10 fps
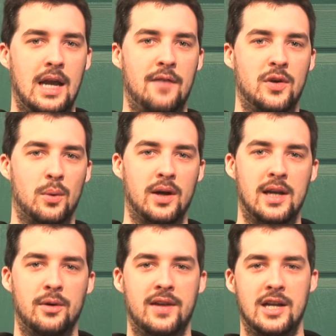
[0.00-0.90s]
If you're
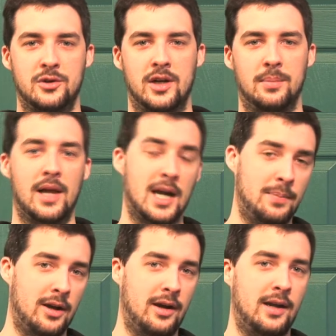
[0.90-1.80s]
working with Android or
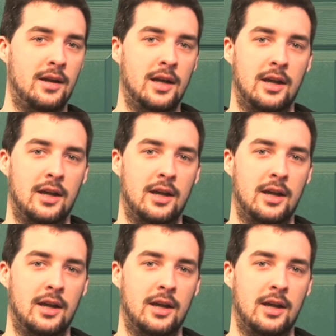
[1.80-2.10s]
BlackBerry,